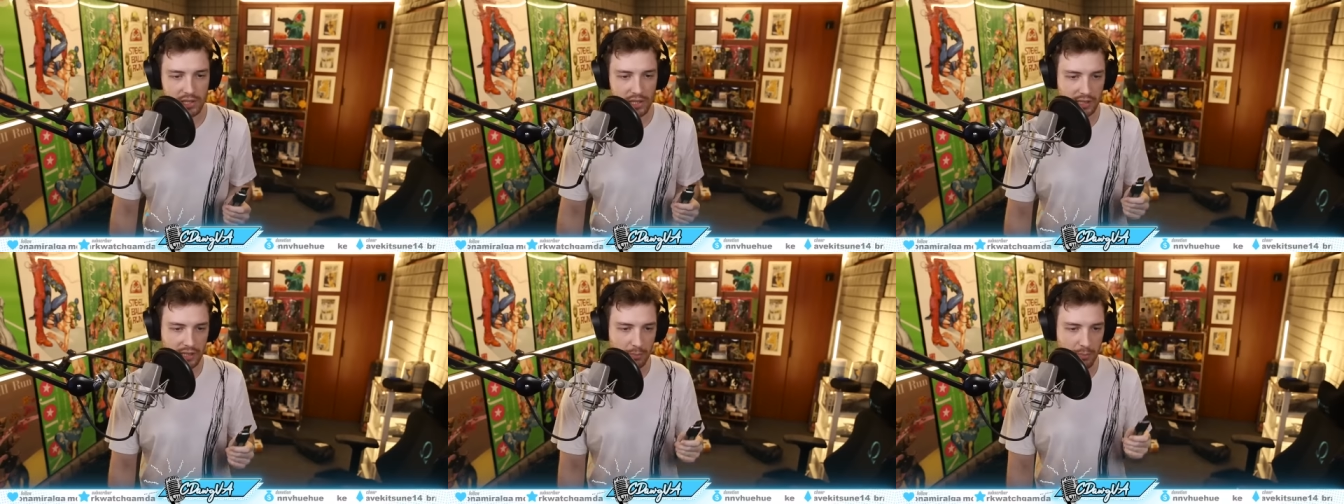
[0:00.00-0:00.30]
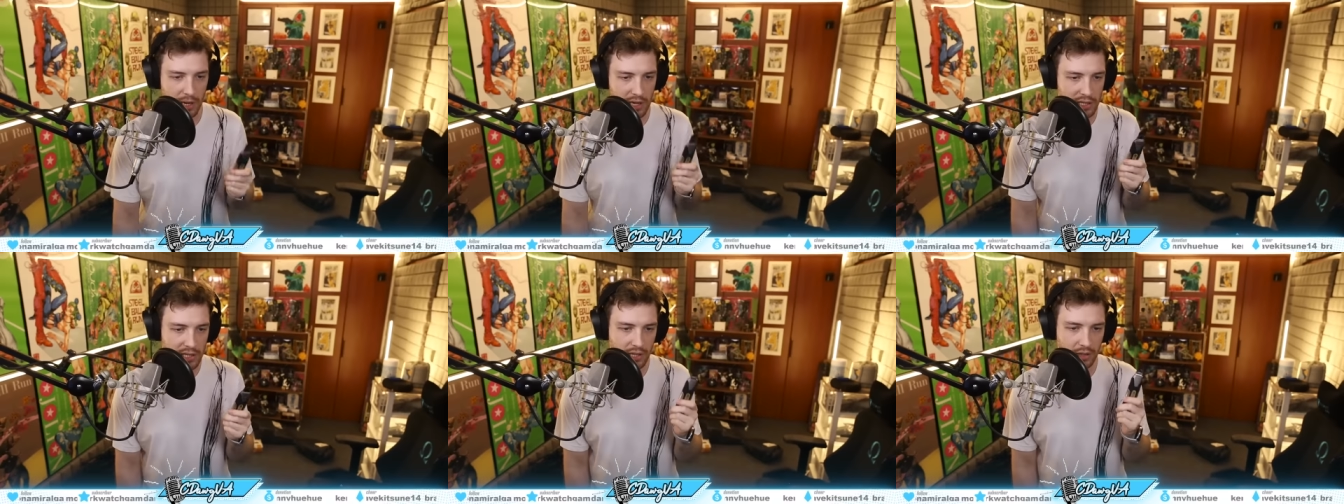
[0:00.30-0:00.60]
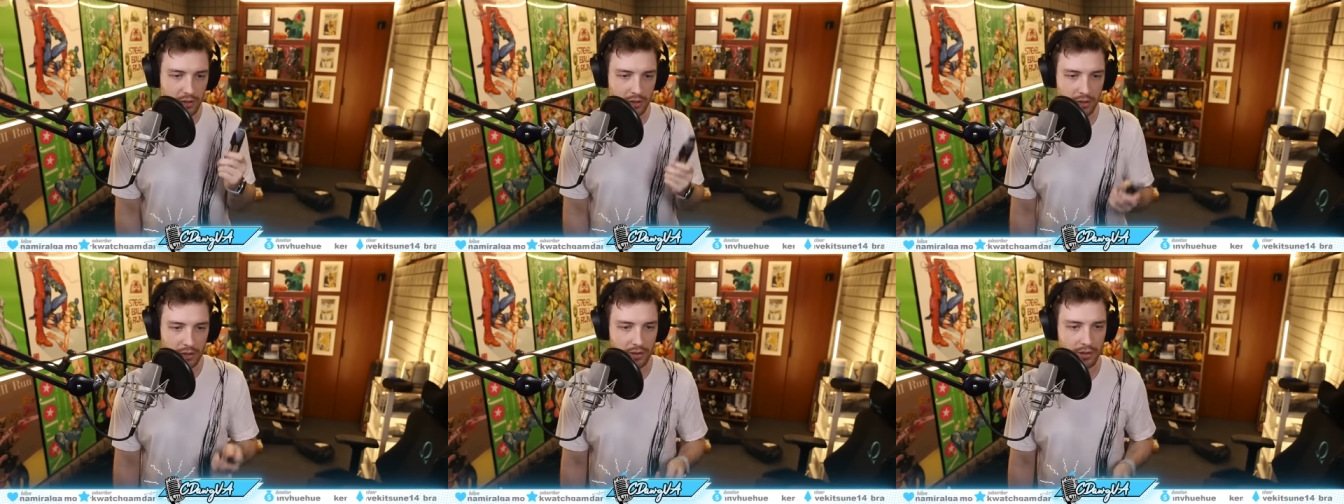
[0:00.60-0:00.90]
like the best thing
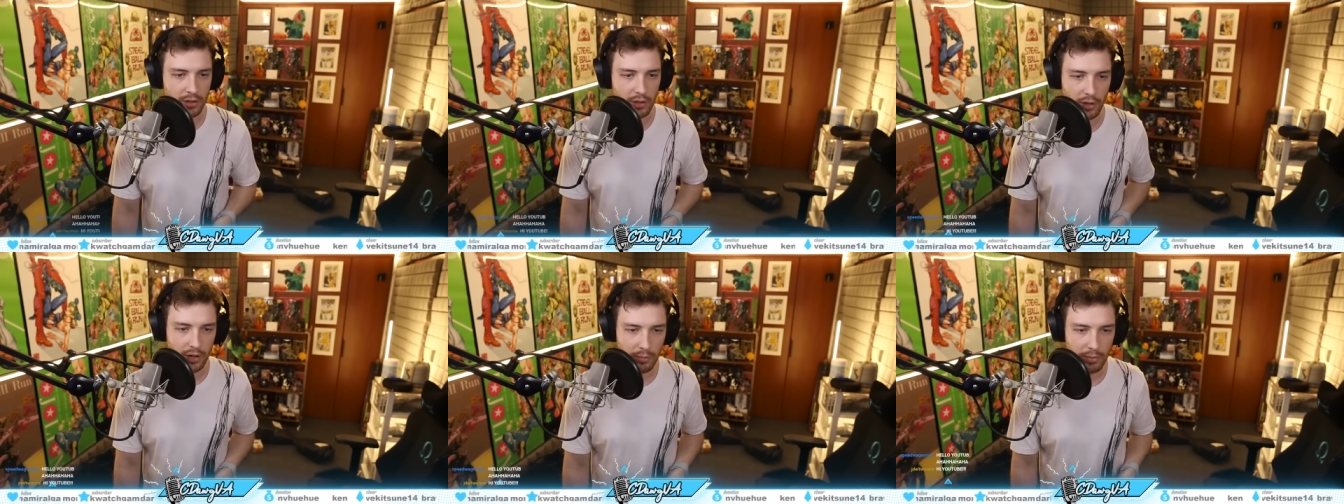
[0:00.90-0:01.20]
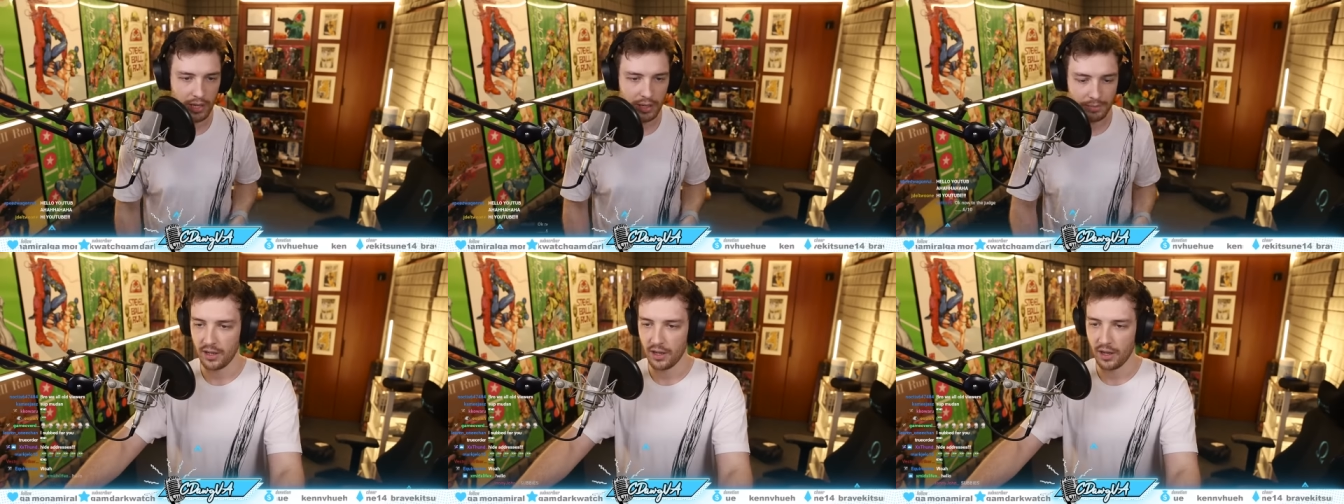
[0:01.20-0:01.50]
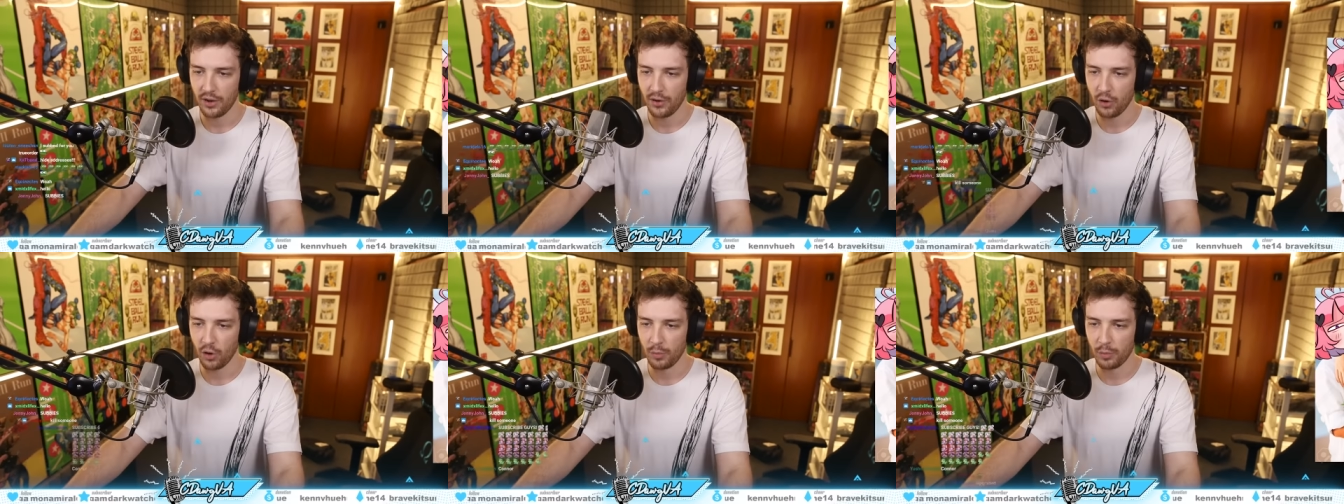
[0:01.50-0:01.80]
on earth, you know what I mean?
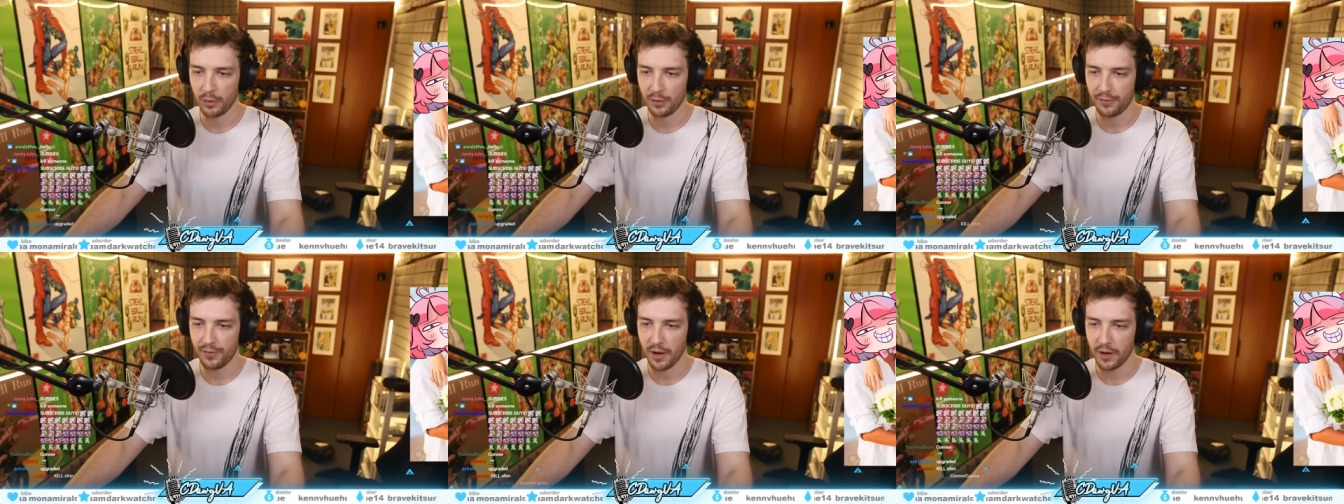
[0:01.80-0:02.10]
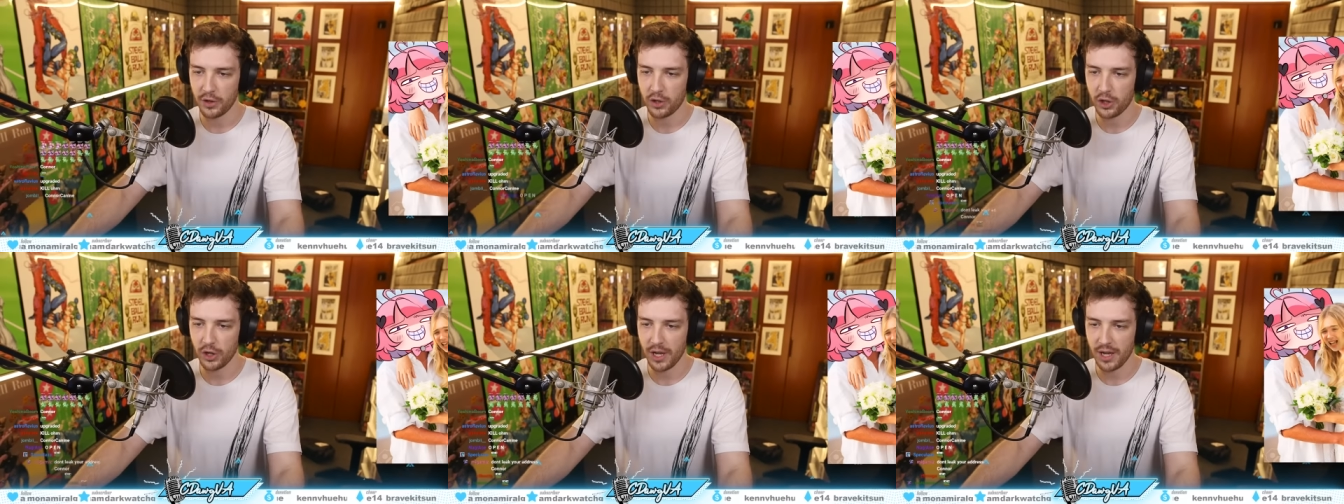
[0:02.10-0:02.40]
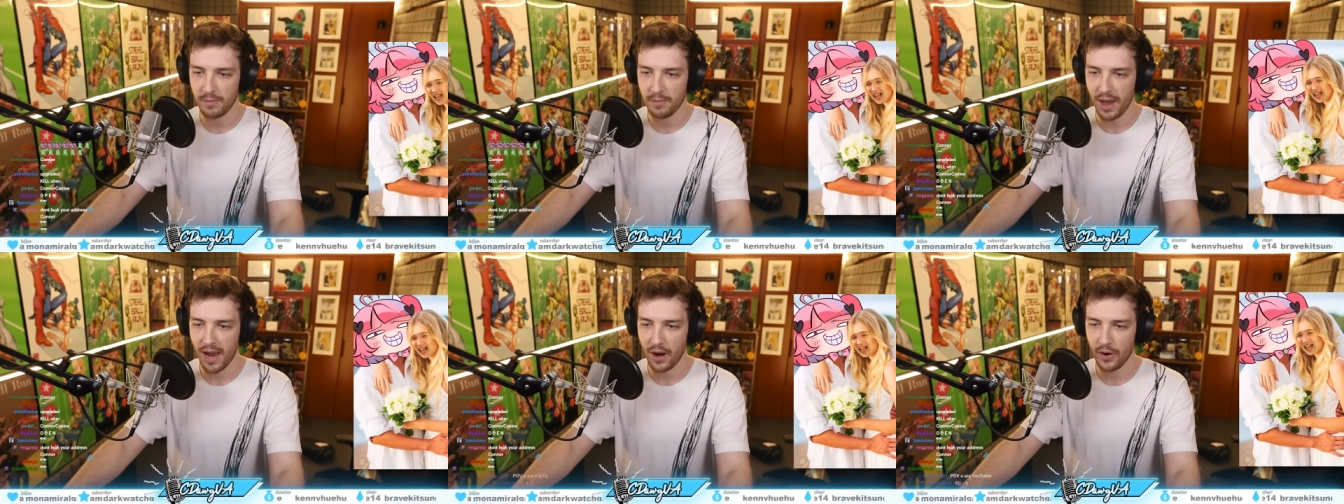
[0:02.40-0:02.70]
A normal
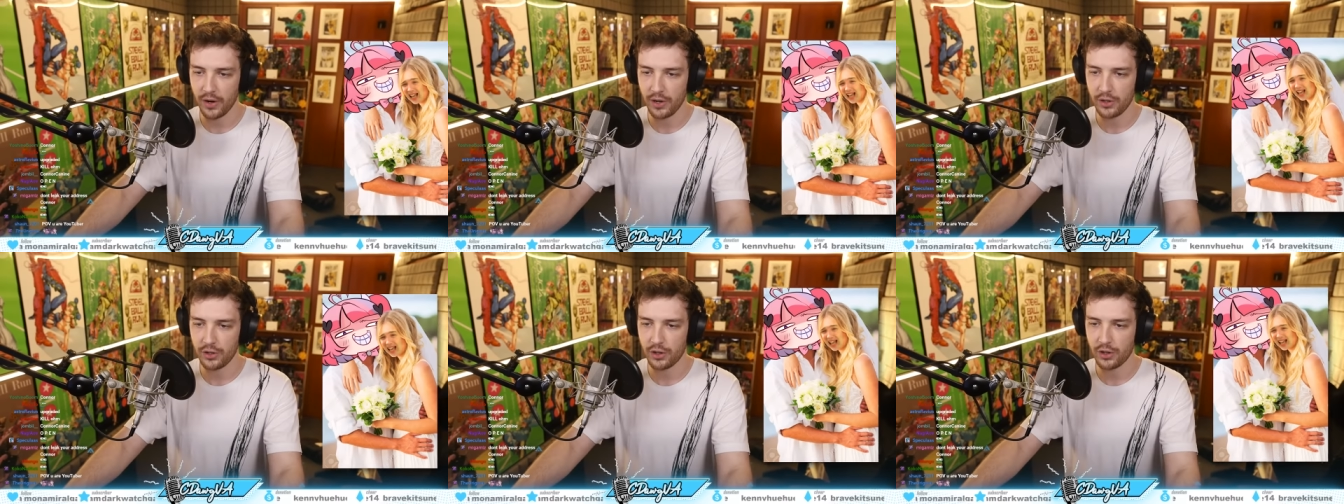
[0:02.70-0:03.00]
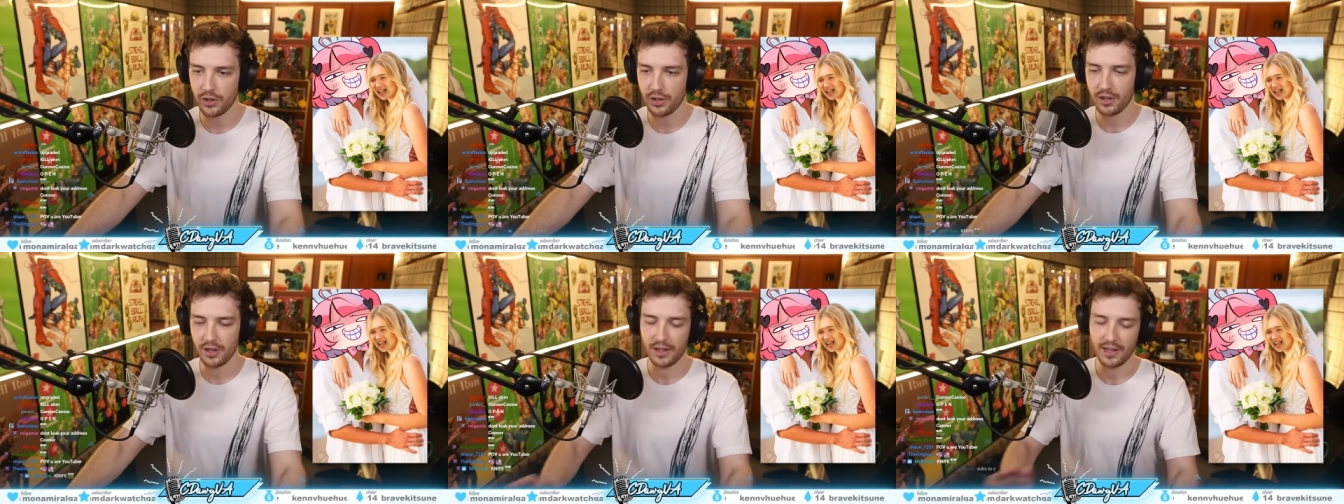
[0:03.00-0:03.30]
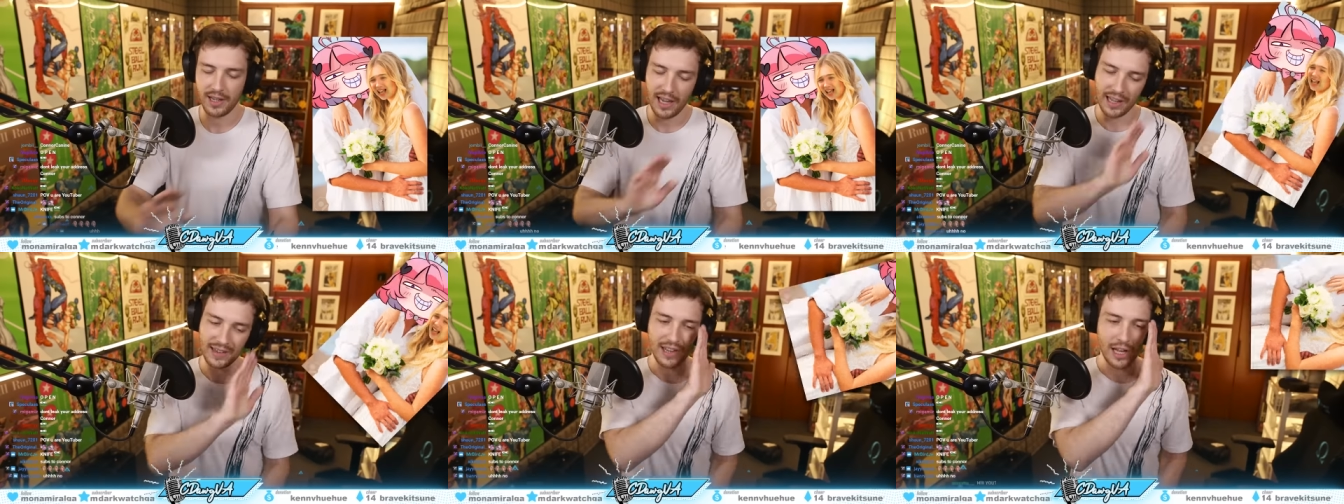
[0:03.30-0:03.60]
functioning marriage
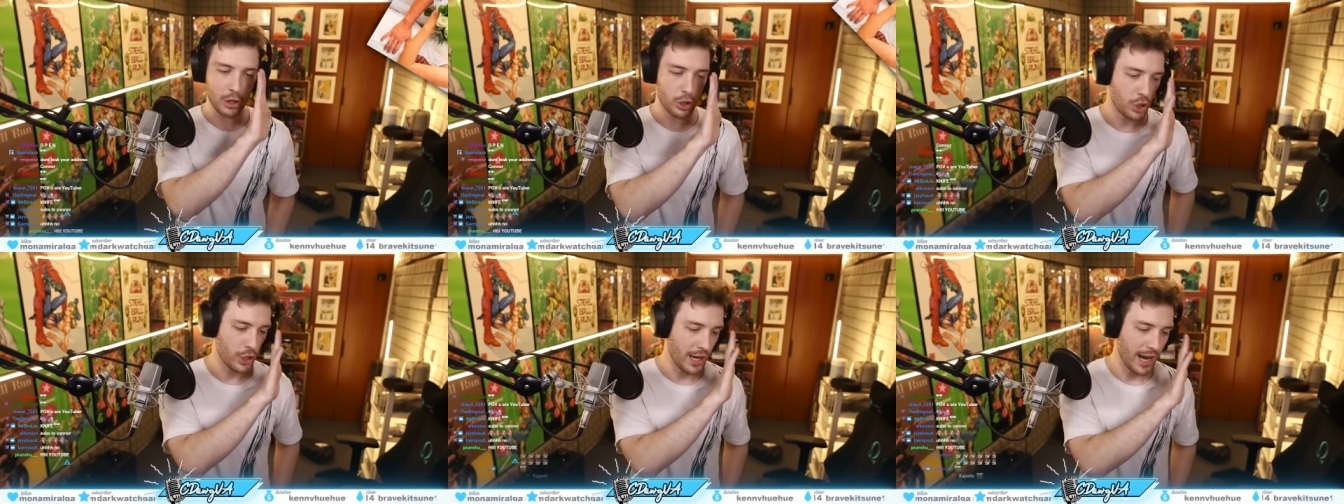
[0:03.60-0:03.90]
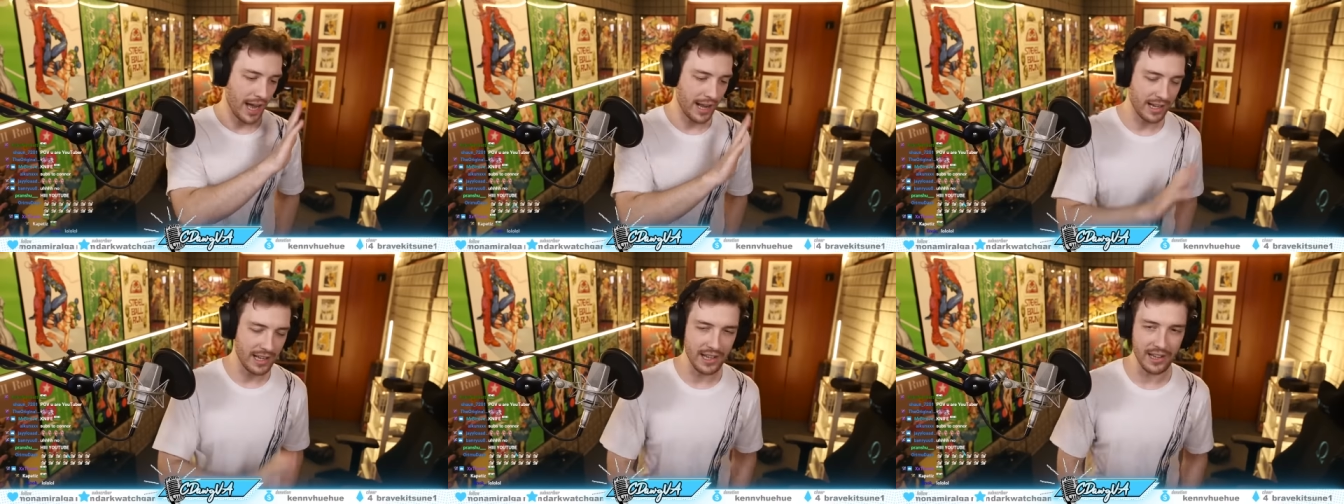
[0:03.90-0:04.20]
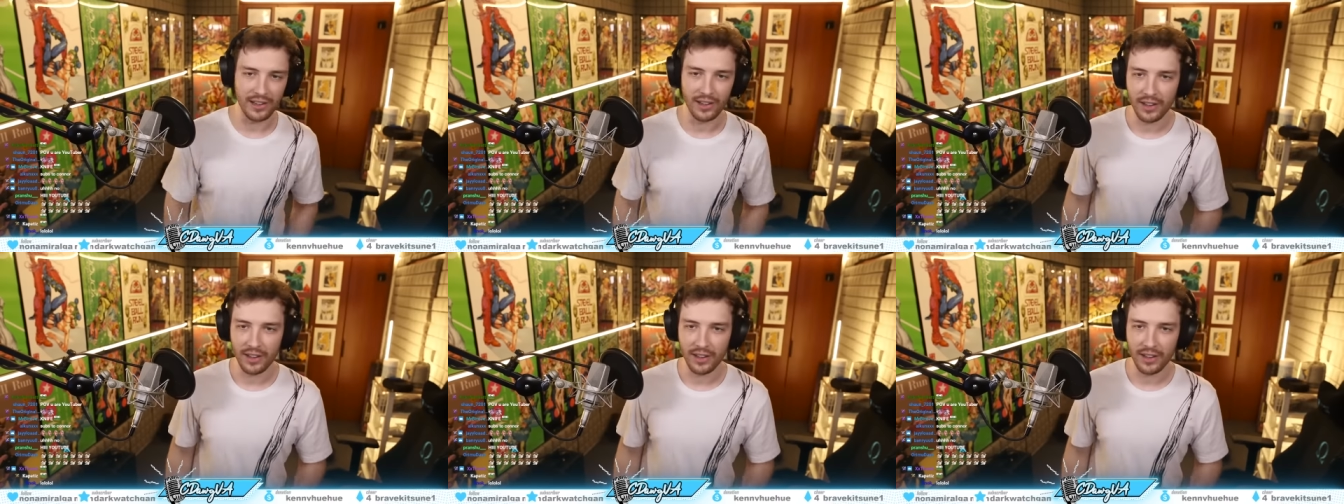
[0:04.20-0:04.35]
Get that shit out of here.